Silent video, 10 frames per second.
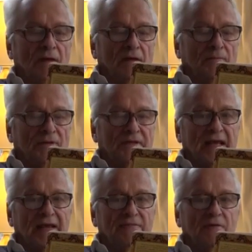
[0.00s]
but we
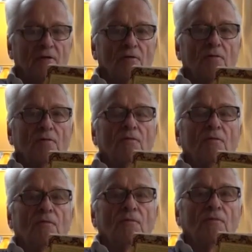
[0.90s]
have no
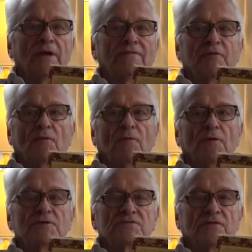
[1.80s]

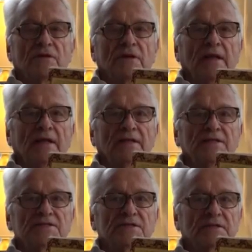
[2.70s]
words for it in
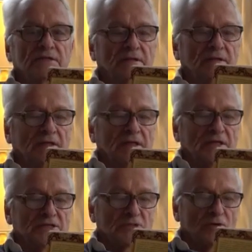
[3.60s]
English.
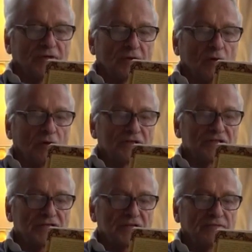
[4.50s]
So we call it
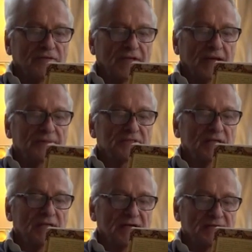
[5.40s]
self with capital
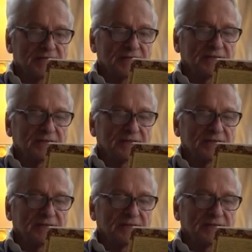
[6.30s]
S.